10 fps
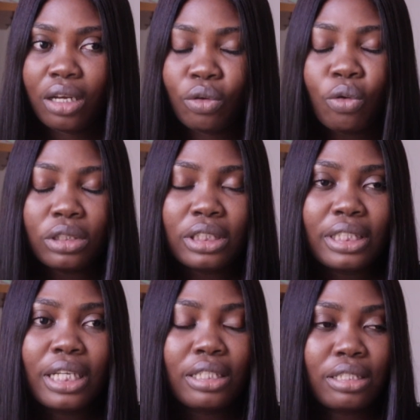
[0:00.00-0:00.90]
No, she
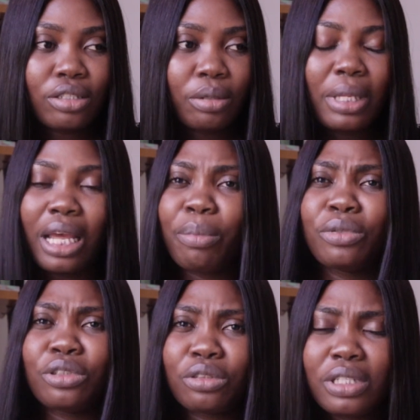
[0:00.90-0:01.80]
said something
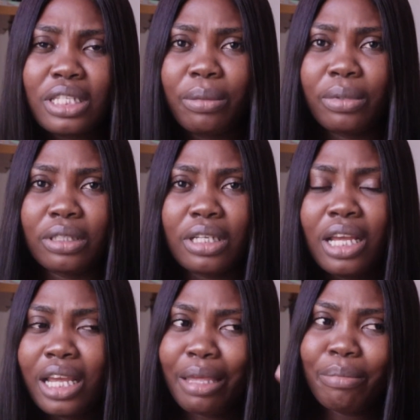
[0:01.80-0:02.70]
happened to Christabel.
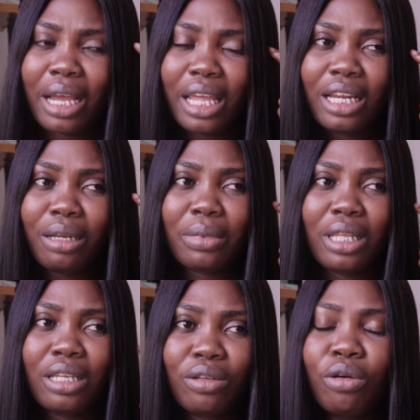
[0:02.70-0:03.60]
In my head, I'm
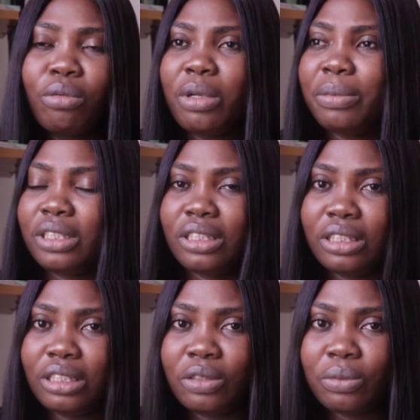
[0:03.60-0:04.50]
thinking, oh, maybe
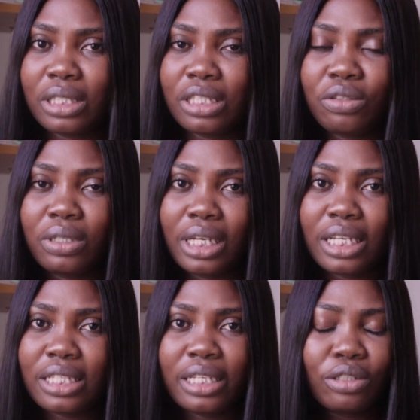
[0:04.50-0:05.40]
she was into an
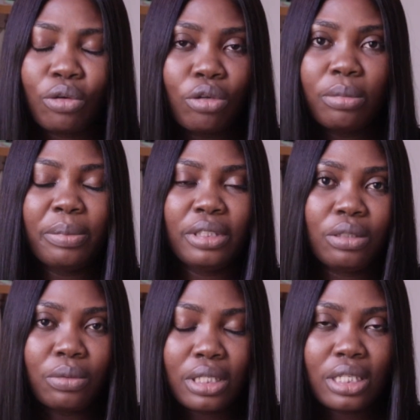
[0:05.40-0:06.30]
accident, or maybe
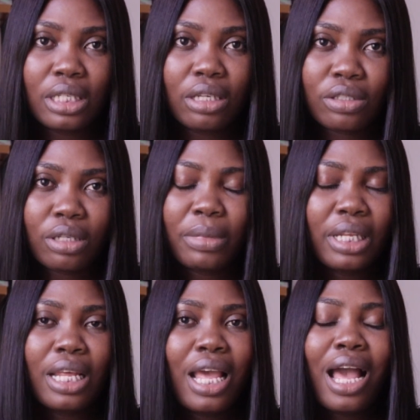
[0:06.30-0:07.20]
she was sick or something.
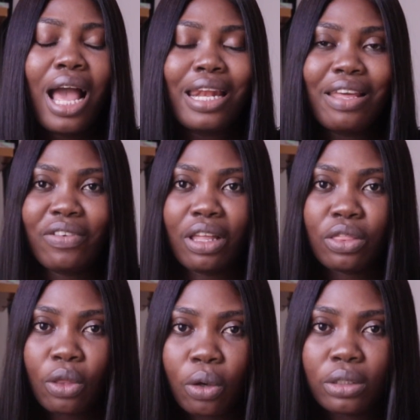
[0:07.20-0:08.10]
I never
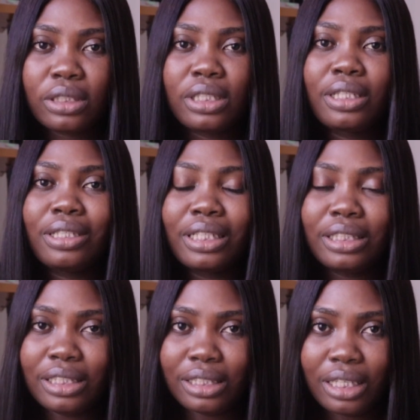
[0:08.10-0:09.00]
thought that
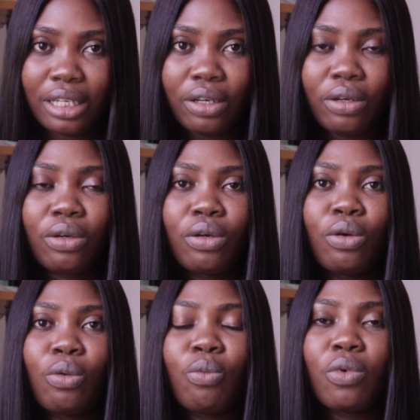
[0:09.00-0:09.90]
this girl
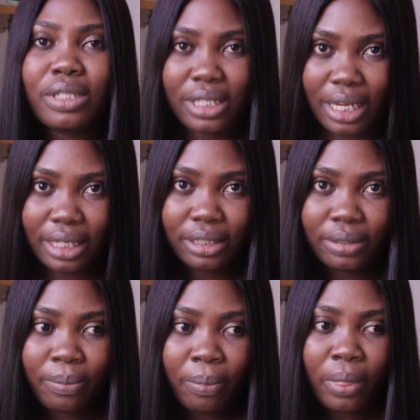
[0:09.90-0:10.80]
was dead.
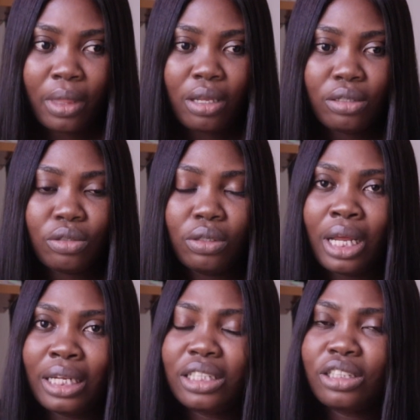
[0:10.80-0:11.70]
So,
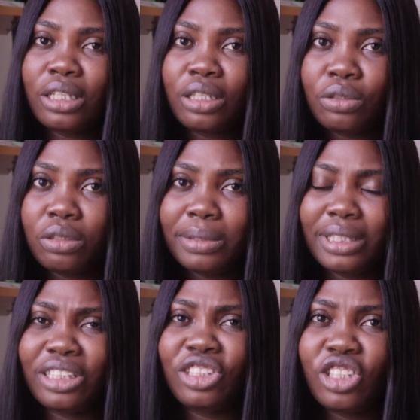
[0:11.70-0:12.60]
and then she now told me
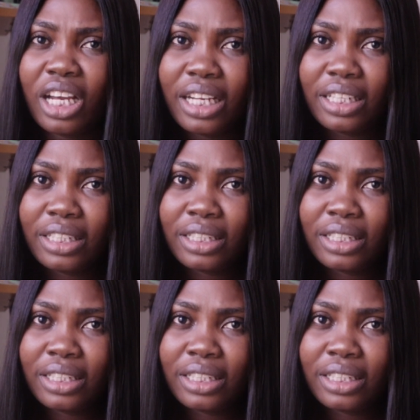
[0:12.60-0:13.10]
that she died.